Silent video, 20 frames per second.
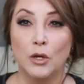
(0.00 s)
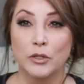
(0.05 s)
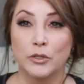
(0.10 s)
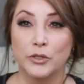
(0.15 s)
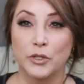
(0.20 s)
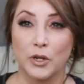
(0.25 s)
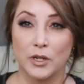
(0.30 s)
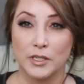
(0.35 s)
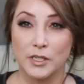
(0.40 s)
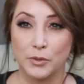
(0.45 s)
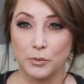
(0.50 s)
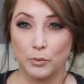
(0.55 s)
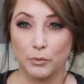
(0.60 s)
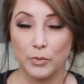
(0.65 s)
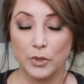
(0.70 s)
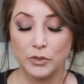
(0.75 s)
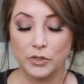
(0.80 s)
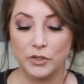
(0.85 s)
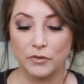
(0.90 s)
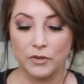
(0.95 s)
So as
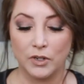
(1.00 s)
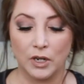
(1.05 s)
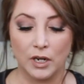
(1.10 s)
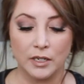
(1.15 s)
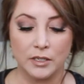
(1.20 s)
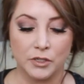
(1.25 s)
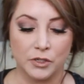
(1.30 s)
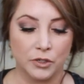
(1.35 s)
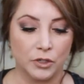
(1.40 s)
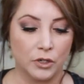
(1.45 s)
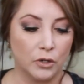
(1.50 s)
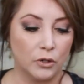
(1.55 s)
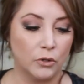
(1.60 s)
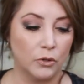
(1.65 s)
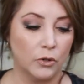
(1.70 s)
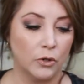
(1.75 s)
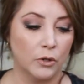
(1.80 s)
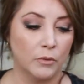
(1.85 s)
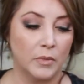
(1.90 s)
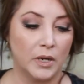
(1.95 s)
most of you guys
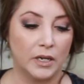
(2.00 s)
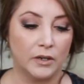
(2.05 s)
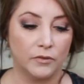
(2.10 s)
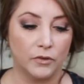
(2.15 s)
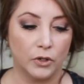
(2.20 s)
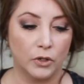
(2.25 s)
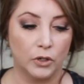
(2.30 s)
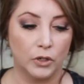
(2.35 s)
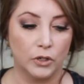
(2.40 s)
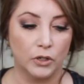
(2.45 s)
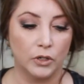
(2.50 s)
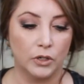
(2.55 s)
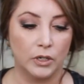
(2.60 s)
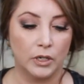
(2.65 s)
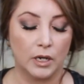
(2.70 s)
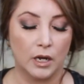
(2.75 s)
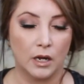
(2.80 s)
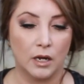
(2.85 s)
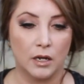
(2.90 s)
know or may have heard